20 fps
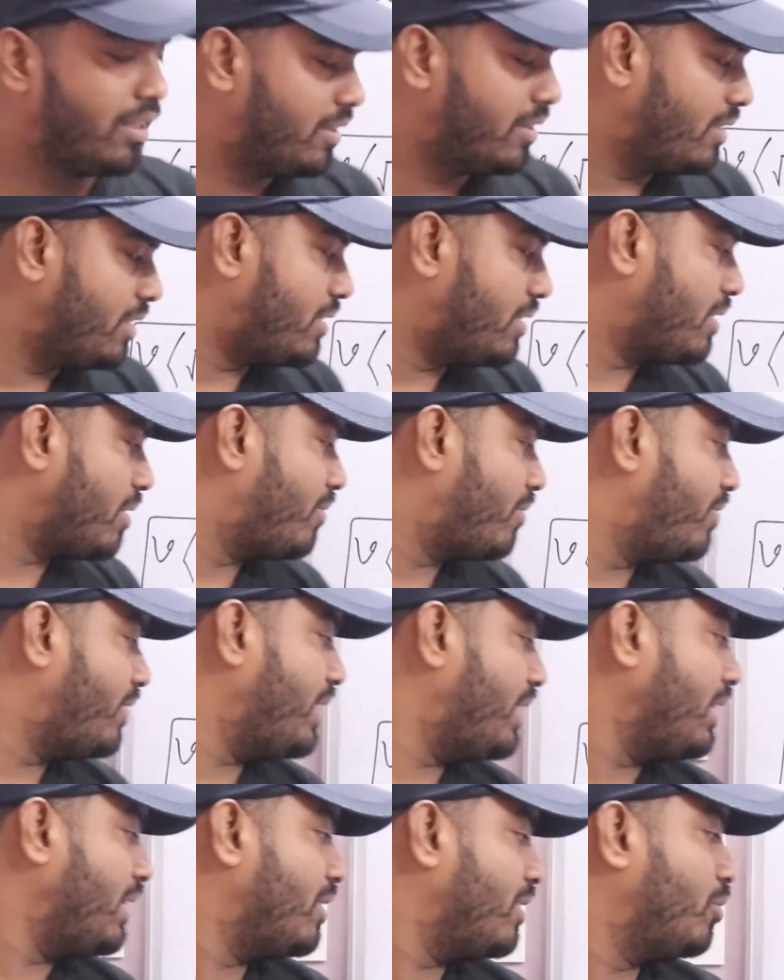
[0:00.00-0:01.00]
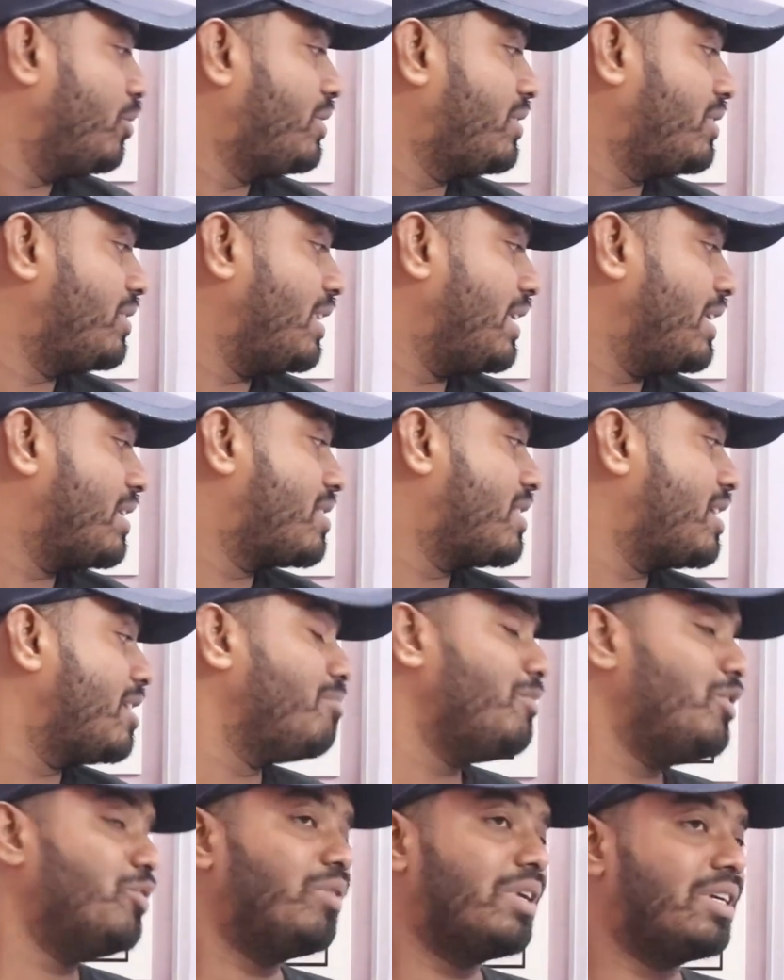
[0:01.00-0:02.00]
This is the v which is less
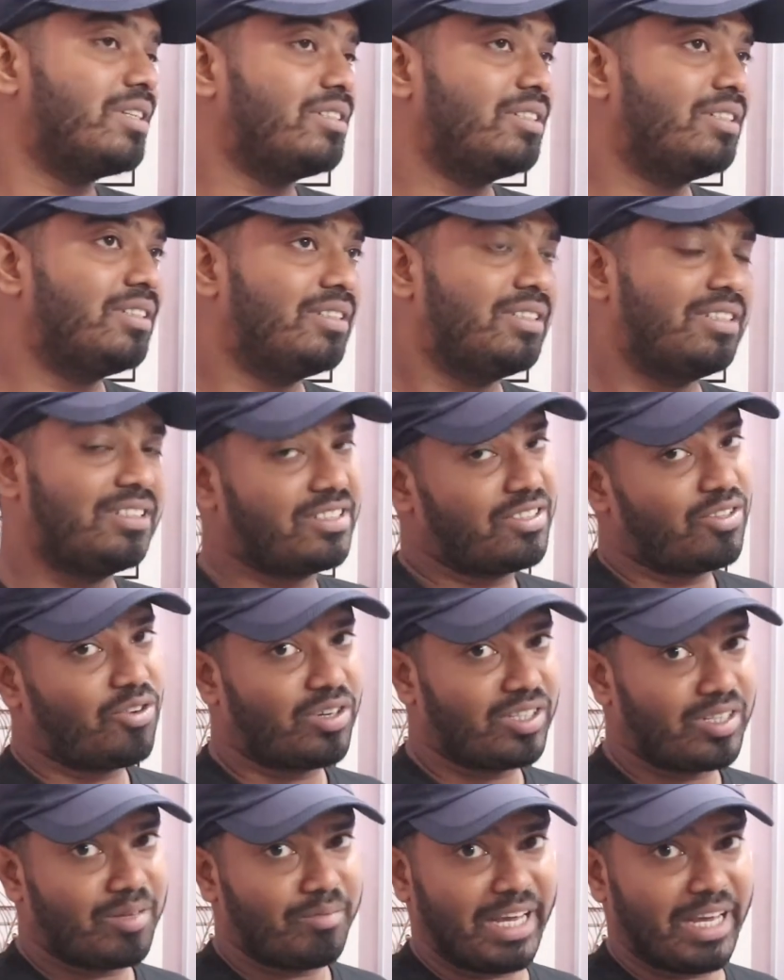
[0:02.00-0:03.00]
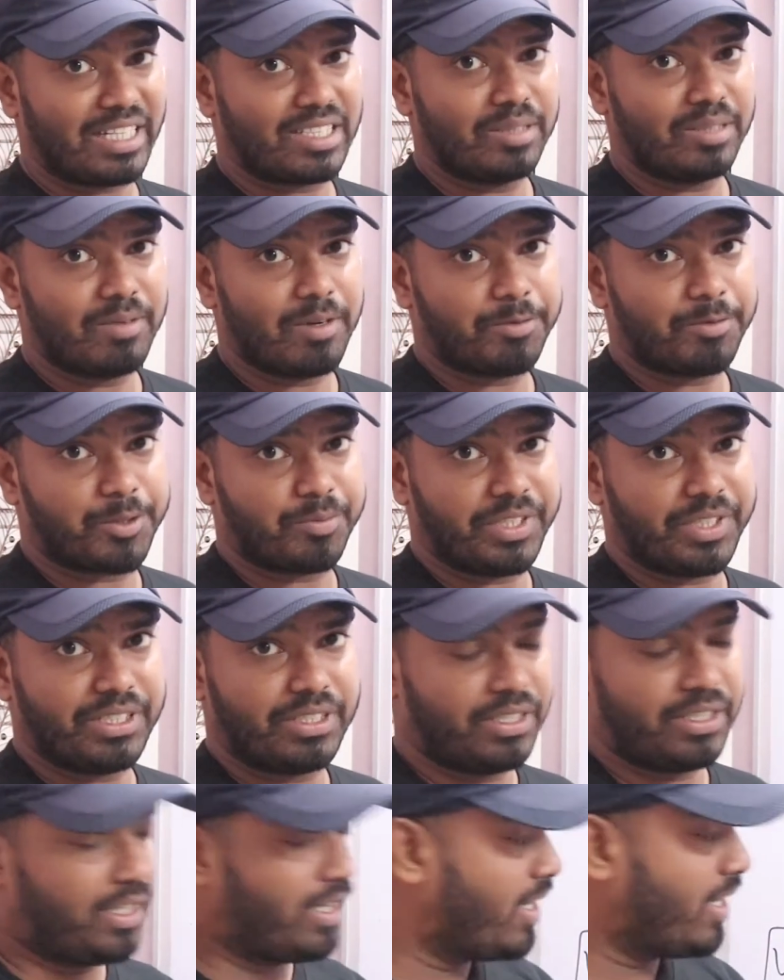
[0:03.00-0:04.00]
than mu rg. This is not the maximum
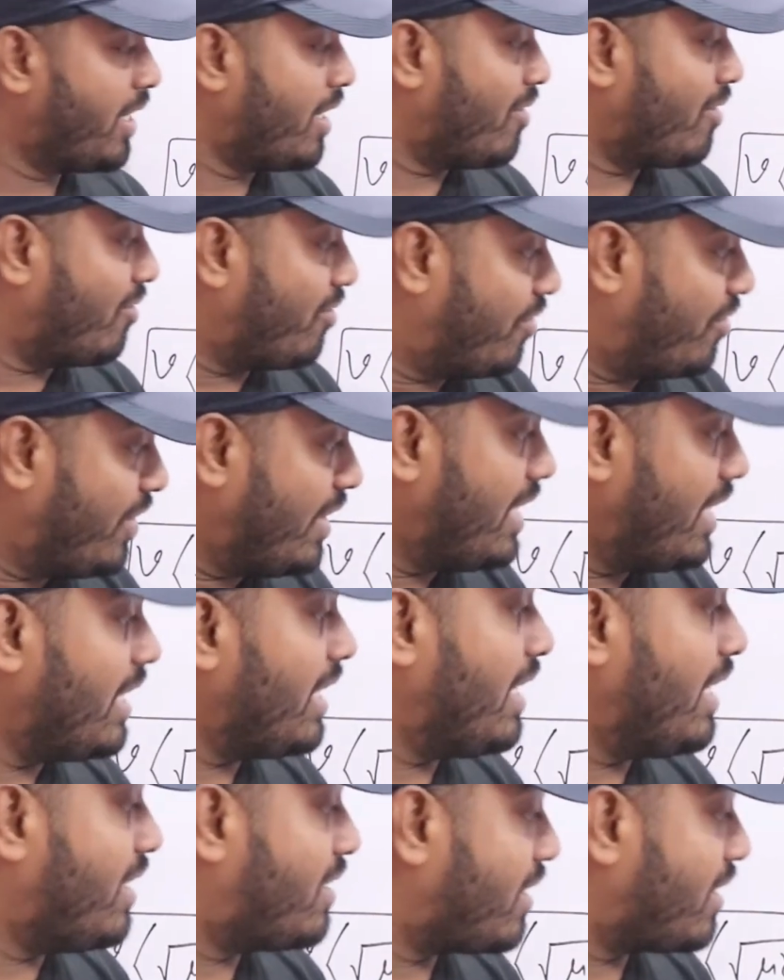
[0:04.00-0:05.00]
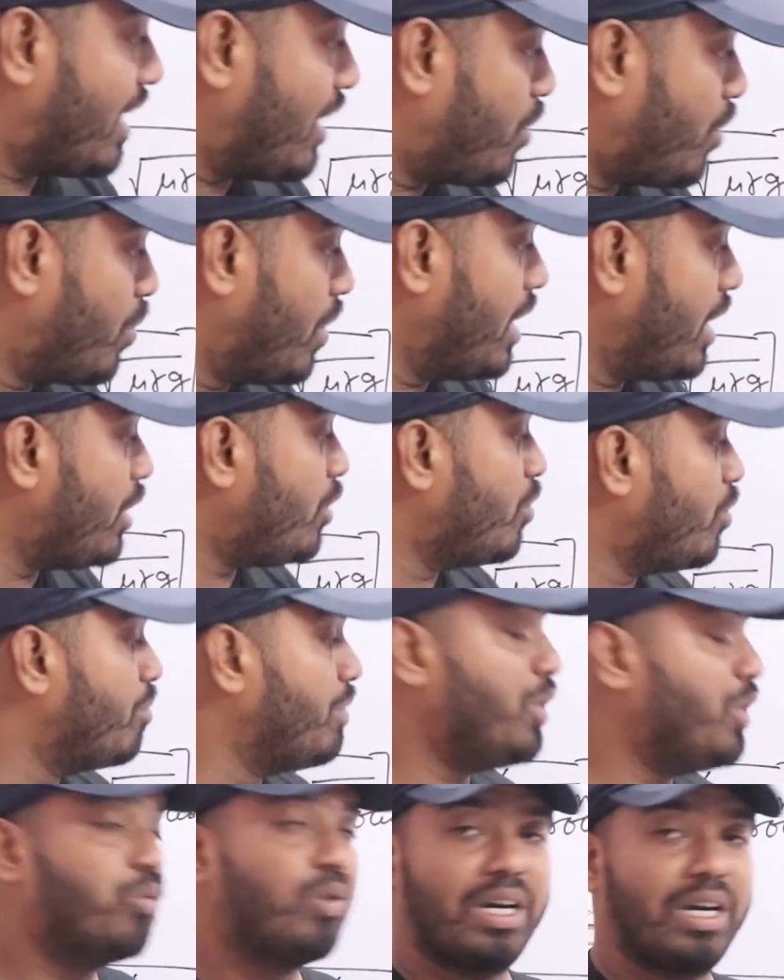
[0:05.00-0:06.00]
speed. V is equal to
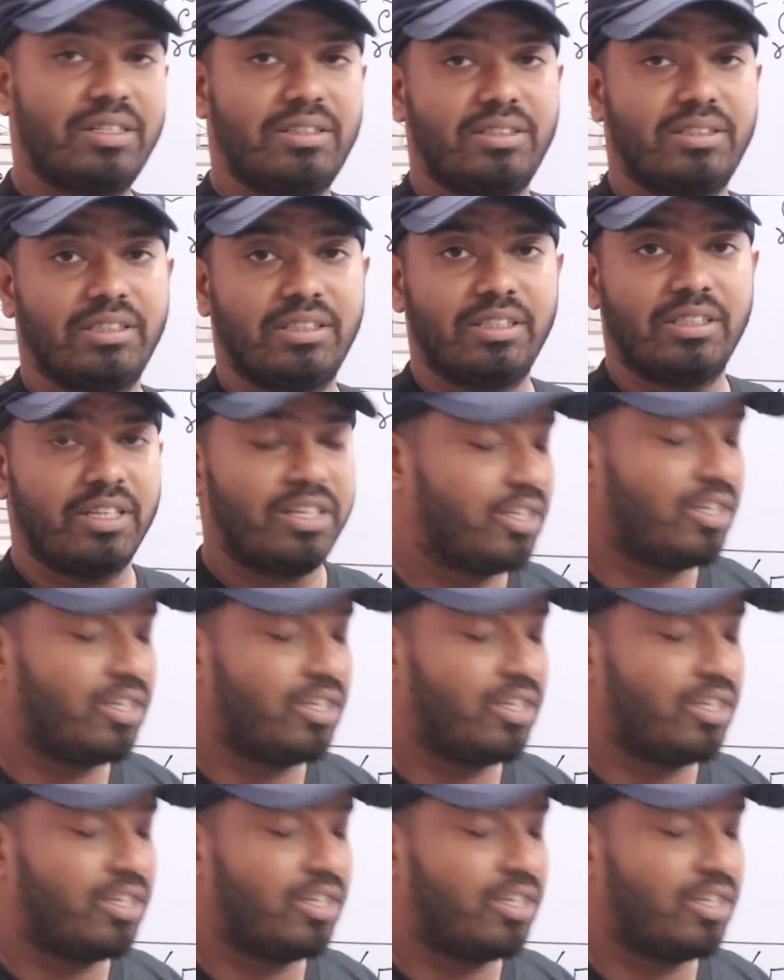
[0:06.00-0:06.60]
mu rg.